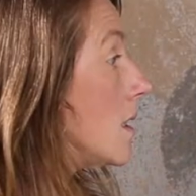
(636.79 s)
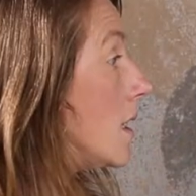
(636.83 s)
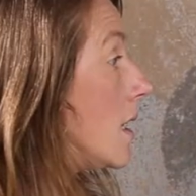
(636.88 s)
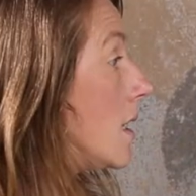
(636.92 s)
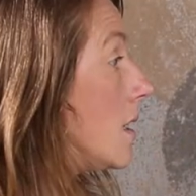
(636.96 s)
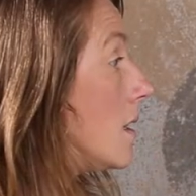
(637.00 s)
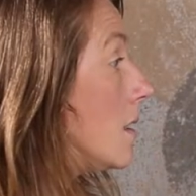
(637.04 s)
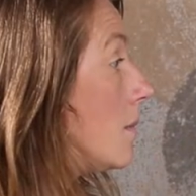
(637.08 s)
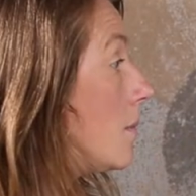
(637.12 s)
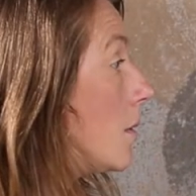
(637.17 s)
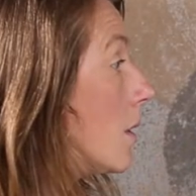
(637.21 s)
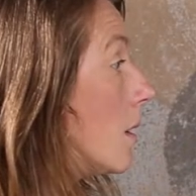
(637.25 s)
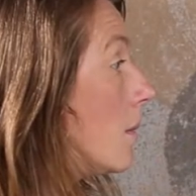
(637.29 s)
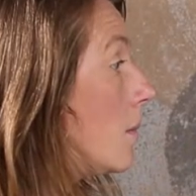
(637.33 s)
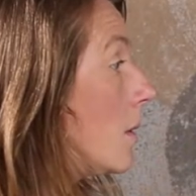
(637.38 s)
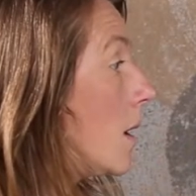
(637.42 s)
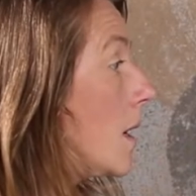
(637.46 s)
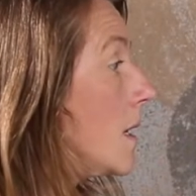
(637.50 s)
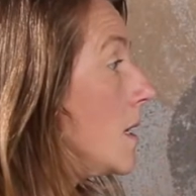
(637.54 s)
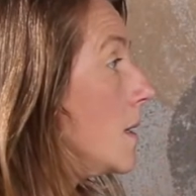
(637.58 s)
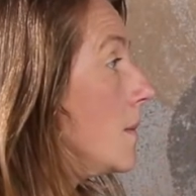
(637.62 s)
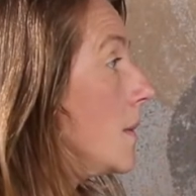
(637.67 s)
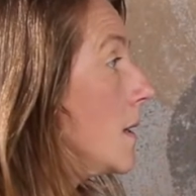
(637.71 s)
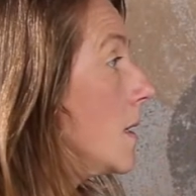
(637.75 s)
to delete the poor
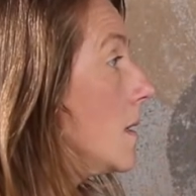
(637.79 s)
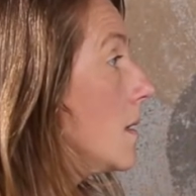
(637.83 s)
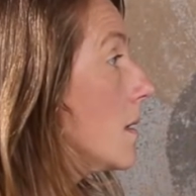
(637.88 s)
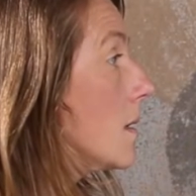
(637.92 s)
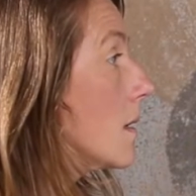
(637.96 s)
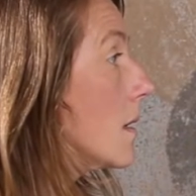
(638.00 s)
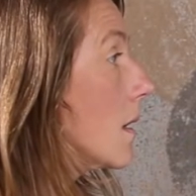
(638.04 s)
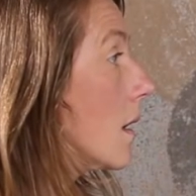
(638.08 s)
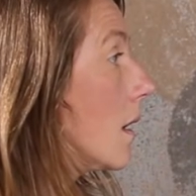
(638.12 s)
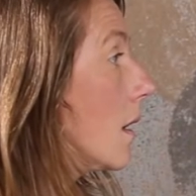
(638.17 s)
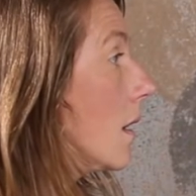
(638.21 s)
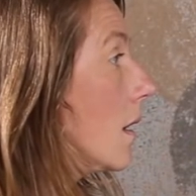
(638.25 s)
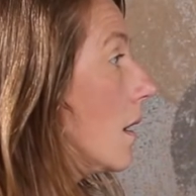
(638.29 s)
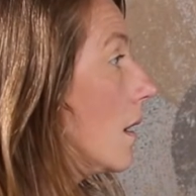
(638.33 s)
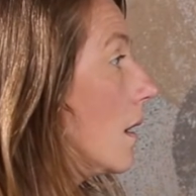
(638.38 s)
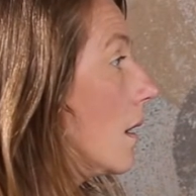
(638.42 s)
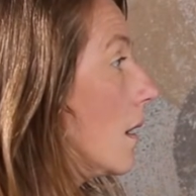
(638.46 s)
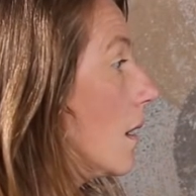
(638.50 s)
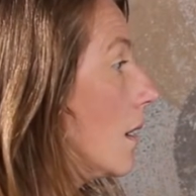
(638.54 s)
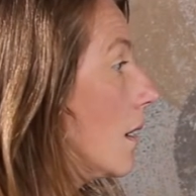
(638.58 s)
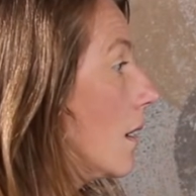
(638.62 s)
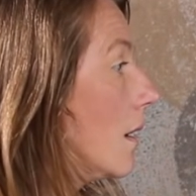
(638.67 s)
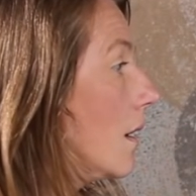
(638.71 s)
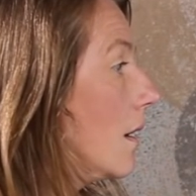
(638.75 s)
bridesmaids.
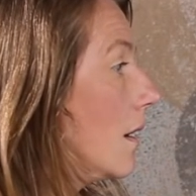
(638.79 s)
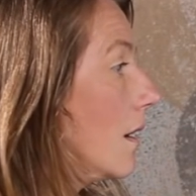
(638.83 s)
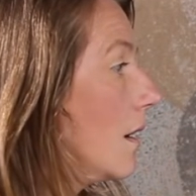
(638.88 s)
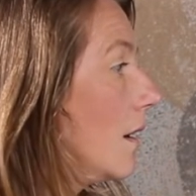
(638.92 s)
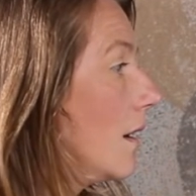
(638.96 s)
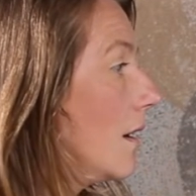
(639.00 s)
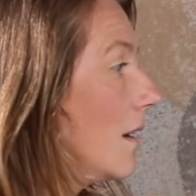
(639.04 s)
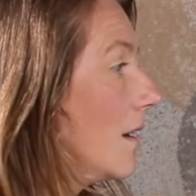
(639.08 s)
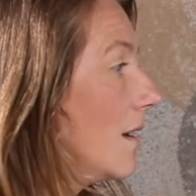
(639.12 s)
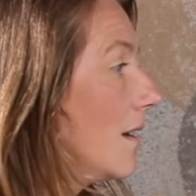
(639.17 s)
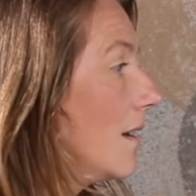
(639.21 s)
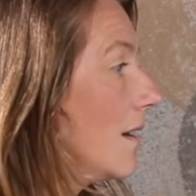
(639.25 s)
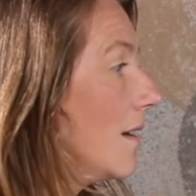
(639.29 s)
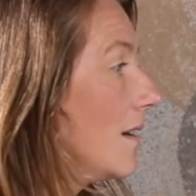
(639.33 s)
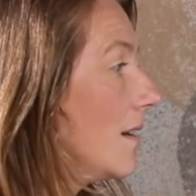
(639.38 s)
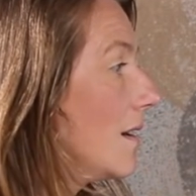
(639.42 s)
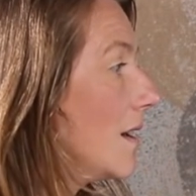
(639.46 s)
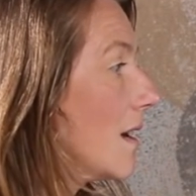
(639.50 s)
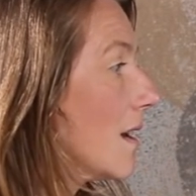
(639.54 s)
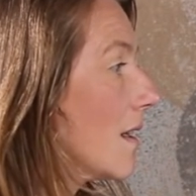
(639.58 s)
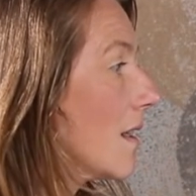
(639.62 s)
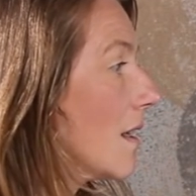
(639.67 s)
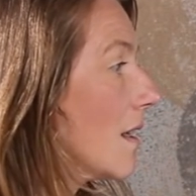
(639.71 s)
Take